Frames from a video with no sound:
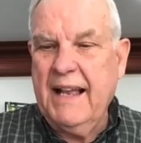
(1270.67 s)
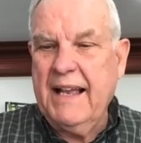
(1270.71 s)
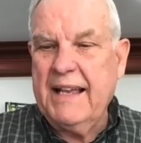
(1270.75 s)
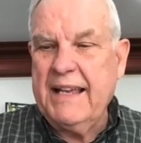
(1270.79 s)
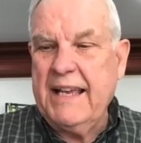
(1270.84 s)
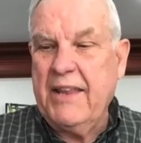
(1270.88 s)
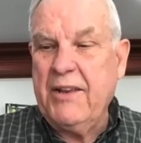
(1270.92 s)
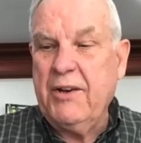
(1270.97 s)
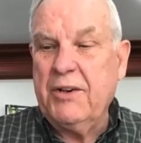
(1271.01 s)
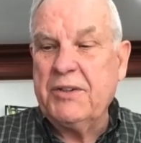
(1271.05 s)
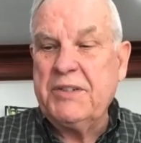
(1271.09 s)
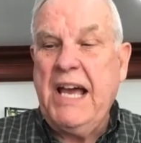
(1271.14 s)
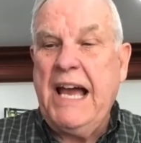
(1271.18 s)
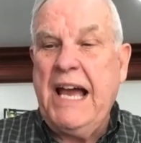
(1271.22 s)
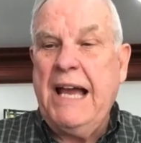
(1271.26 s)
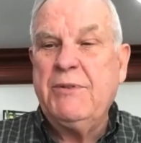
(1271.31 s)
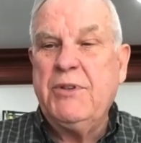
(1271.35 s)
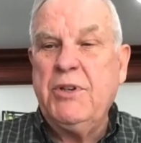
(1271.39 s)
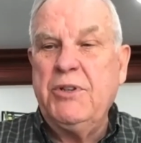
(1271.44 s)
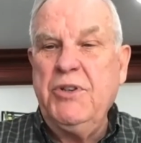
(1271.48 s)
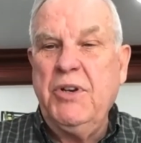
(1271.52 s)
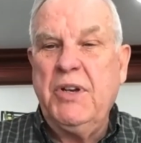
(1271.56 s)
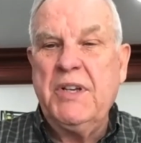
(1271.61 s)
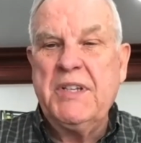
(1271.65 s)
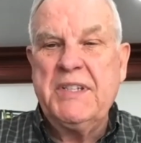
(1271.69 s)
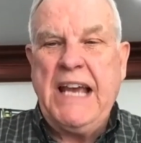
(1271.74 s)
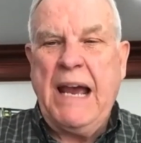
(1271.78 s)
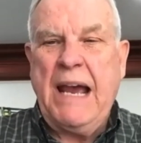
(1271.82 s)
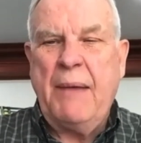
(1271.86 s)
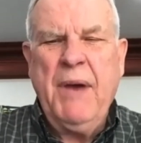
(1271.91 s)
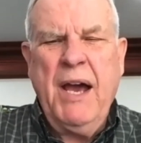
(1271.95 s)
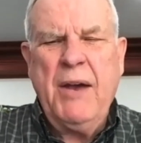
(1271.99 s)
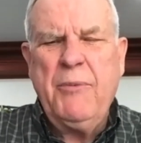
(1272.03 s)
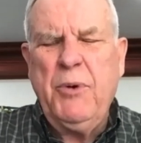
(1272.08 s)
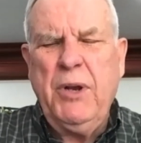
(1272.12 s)
Yeah, there are times when you can say,
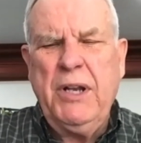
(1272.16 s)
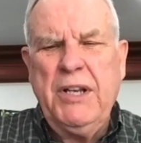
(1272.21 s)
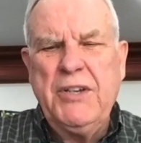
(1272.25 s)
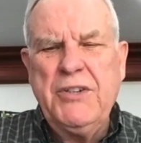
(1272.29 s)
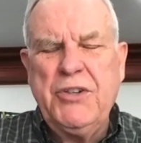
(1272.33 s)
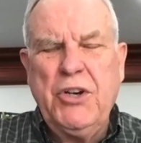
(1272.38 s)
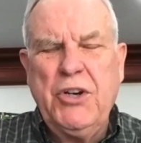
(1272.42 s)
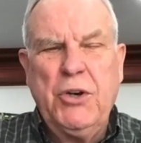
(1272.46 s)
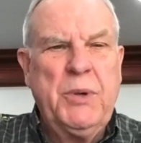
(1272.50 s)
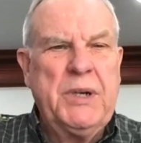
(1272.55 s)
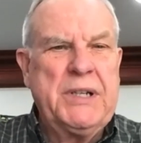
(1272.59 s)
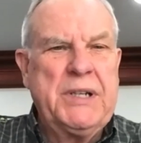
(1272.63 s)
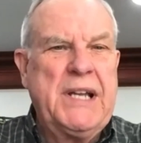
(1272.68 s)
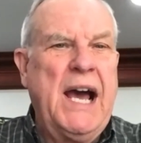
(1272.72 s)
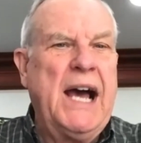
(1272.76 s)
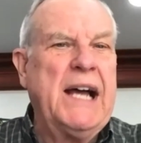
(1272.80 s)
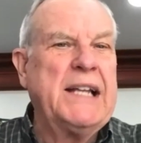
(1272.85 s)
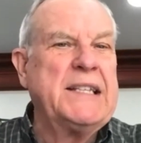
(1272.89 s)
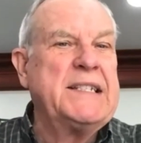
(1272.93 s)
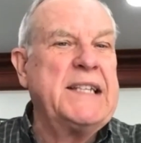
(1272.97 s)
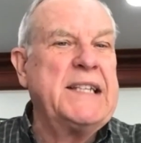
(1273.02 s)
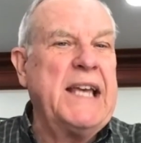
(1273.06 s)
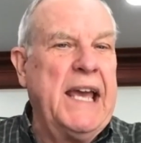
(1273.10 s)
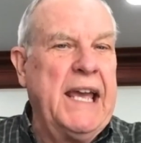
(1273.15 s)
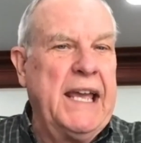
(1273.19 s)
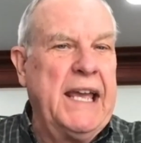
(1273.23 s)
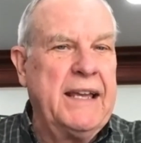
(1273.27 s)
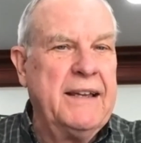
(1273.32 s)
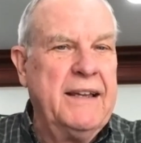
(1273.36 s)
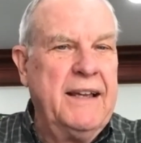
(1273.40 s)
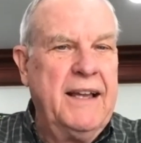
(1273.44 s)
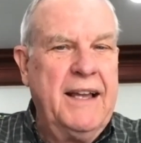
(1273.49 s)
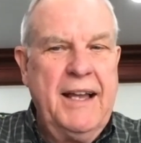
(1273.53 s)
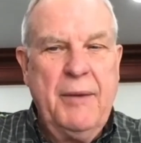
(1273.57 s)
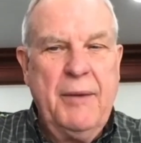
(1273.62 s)
I'm not really sure what God's saying,
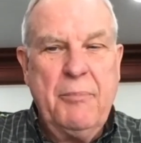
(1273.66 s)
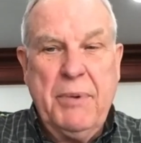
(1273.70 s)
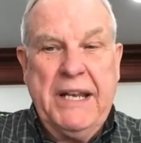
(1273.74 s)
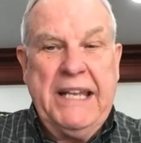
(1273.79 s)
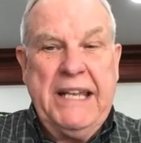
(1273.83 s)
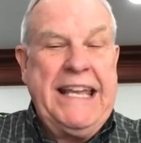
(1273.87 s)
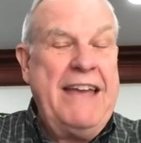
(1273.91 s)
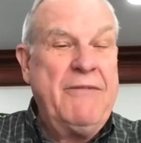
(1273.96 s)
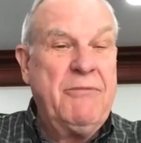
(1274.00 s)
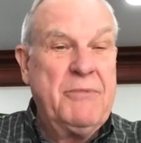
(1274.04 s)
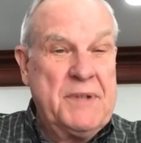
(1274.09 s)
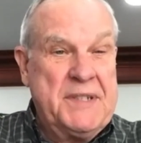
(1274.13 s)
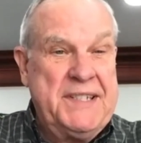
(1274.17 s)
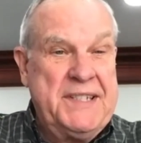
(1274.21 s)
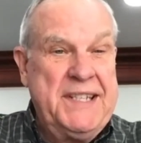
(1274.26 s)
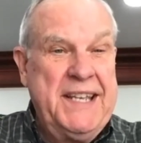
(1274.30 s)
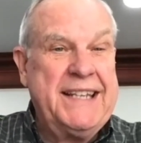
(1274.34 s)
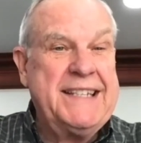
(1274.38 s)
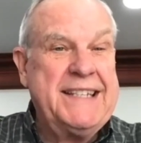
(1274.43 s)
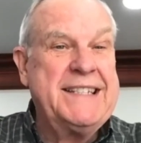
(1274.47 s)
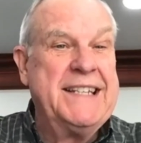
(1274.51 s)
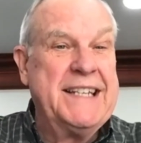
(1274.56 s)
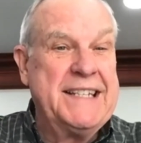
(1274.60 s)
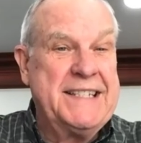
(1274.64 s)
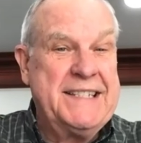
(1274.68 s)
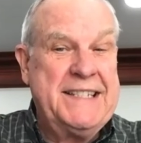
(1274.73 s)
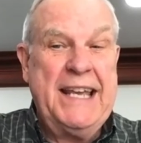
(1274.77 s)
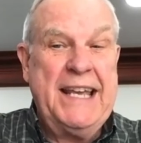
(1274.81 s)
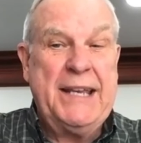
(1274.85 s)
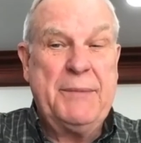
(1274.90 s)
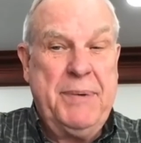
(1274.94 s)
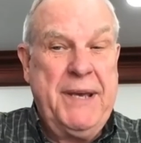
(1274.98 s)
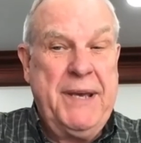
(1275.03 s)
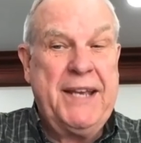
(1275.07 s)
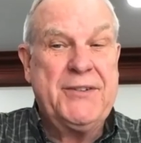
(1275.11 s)
but he gave them six
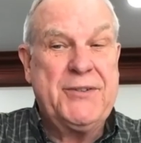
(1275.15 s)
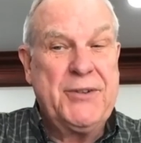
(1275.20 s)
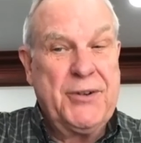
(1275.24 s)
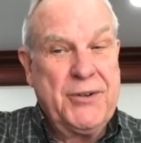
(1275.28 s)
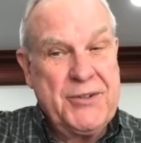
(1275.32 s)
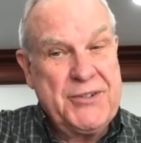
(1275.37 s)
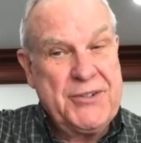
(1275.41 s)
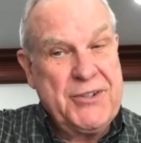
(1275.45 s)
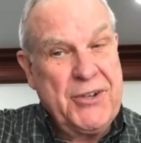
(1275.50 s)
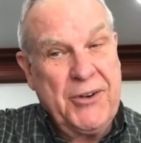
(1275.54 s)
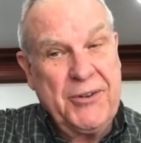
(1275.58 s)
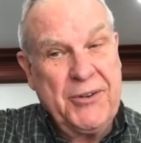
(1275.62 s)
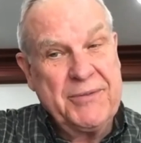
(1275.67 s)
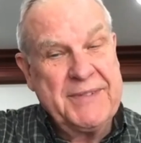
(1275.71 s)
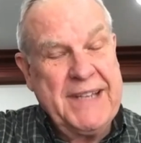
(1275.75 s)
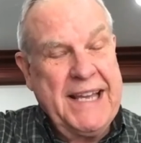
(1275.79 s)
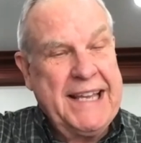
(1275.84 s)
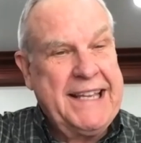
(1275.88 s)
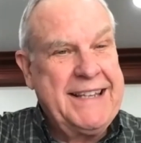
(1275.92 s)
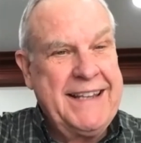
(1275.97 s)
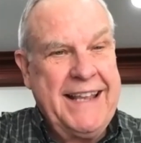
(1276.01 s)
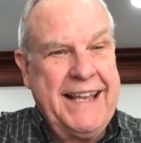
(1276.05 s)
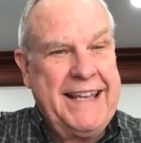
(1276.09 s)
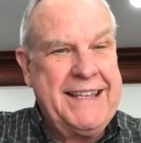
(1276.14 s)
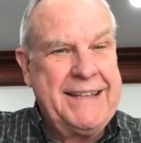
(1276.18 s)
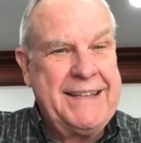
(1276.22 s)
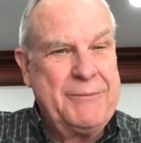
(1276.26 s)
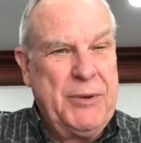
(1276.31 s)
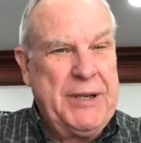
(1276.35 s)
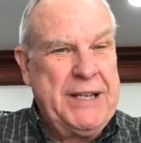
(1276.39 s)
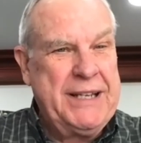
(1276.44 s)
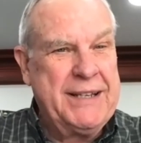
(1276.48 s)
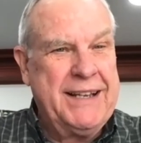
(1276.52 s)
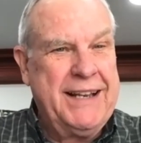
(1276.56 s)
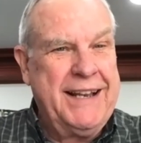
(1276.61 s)
distinct pictures. So they, they
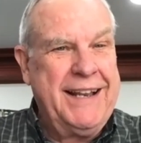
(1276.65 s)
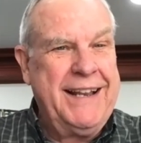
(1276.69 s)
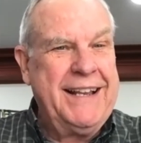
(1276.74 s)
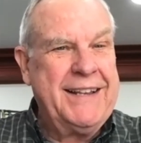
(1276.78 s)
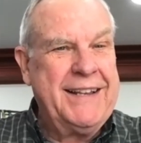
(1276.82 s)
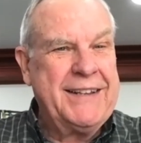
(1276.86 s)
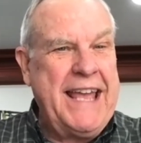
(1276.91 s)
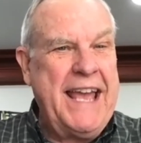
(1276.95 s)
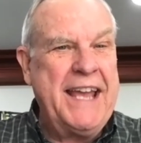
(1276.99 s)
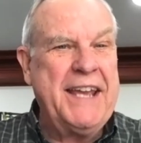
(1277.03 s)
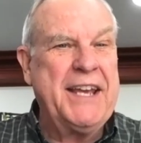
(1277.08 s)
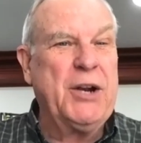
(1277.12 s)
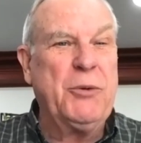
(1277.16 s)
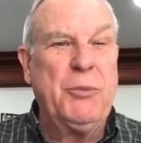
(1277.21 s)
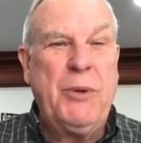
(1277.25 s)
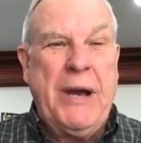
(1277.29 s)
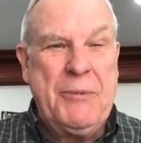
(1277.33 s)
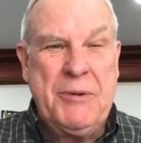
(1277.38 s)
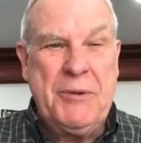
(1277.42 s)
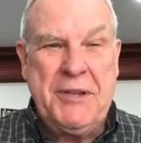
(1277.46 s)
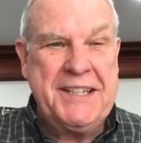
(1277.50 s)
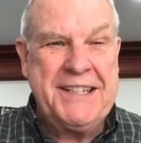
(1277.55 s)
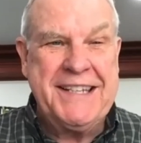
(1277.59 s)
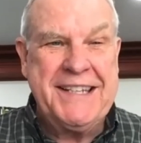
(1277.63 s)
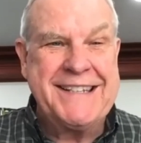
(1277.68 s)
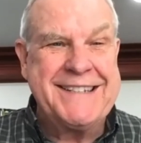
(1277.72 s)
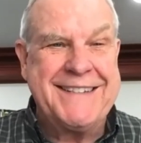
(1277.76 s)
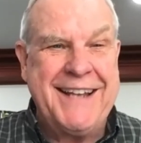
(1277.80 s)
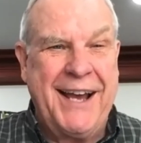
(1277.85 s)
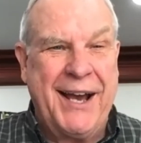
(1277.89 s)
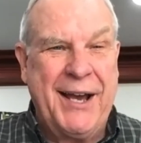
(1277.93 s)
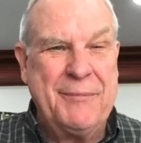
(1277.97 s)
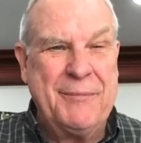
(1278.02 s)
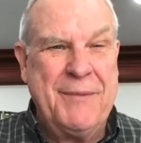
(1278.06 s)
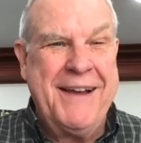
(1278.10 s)
we can't get away with it this
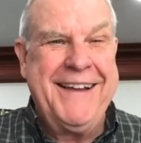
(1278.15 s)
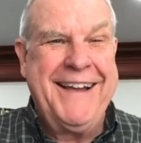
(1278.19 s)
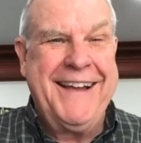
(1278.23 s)
time.